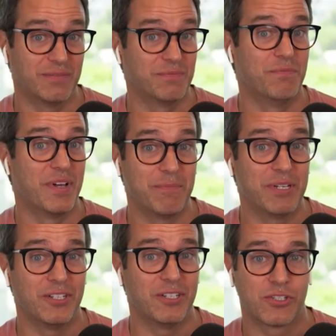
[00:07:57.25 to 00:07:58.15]
maybe
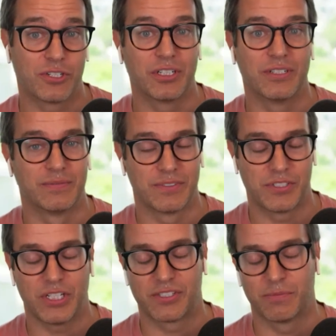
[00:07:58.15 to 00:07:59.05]
you should
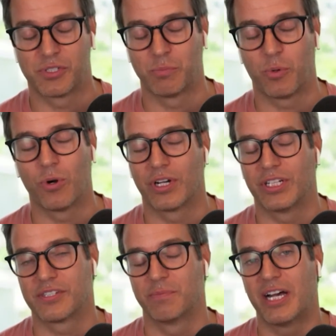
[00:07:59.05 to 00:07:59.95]
seek some support and
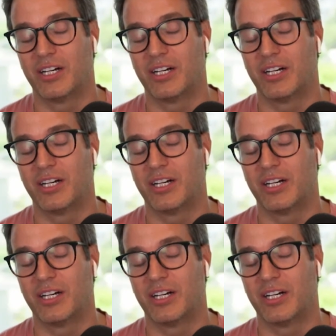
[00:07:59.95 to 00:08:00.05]
some help.